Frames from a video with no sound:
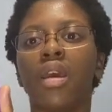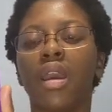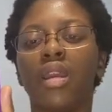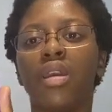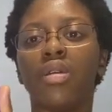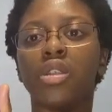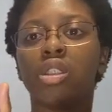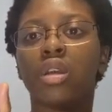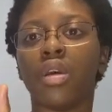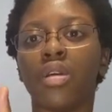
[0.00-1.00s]
and it will
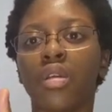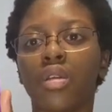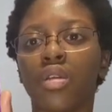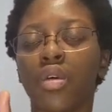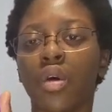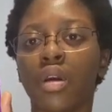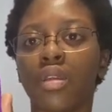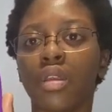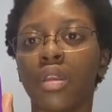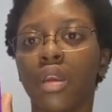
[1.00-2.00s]
show you the
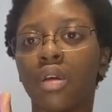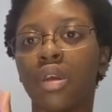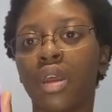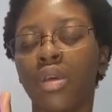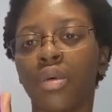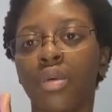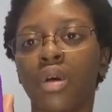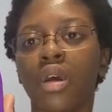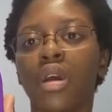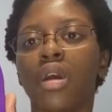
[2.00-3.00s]
stores near you
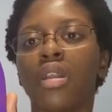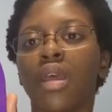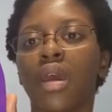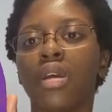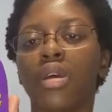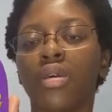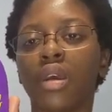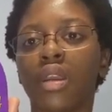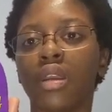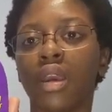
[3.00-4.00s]
that you
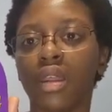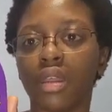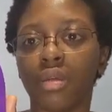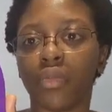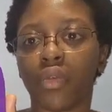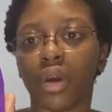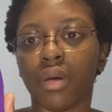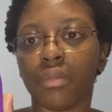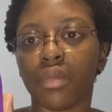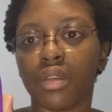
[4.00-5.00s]
can get them
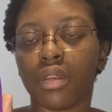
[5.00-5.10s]
from.